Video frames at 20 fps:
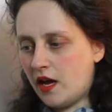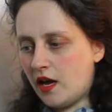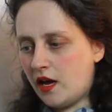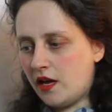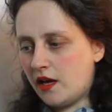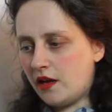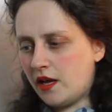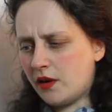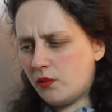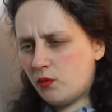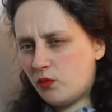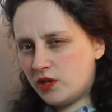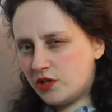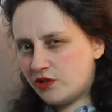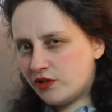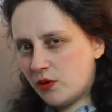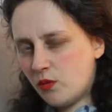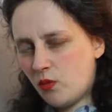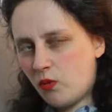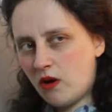and
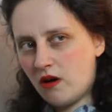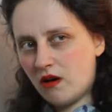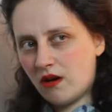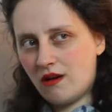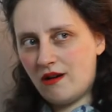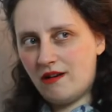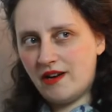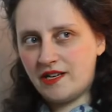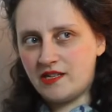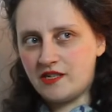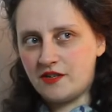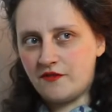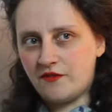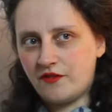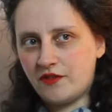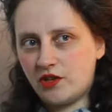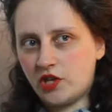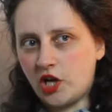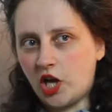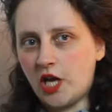wondering what kind
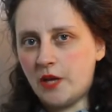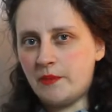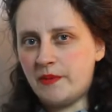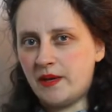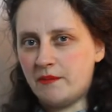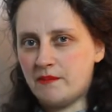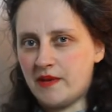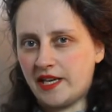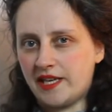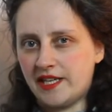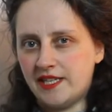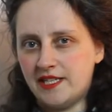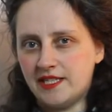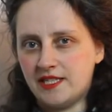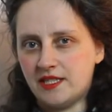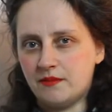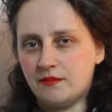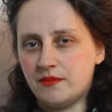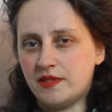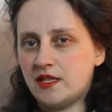of coping
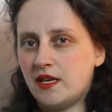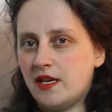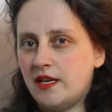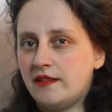mechanisms